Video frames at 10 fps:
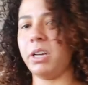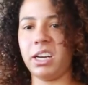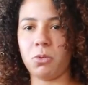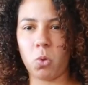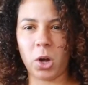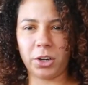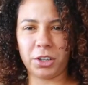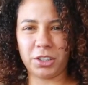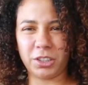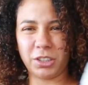aquatic
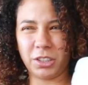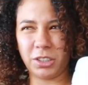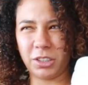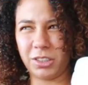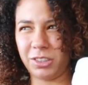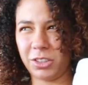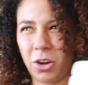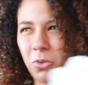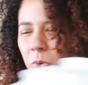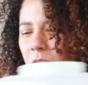water,
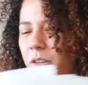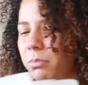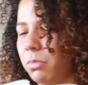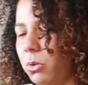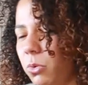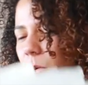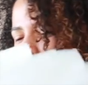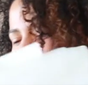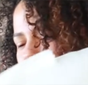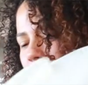dog water, dog
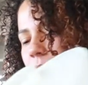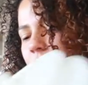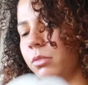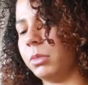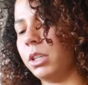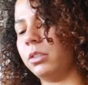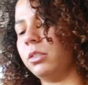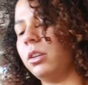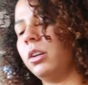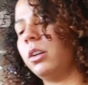water. I don't know,
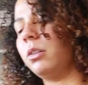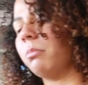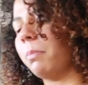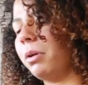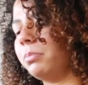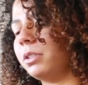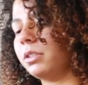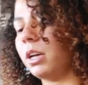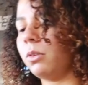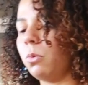man. My pups
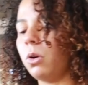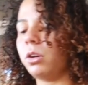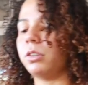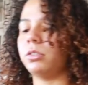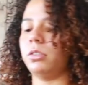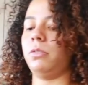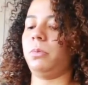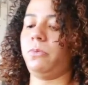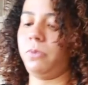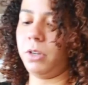is out of water, so
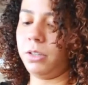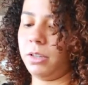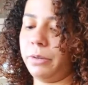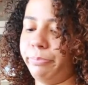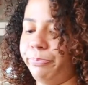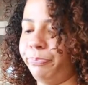what is it?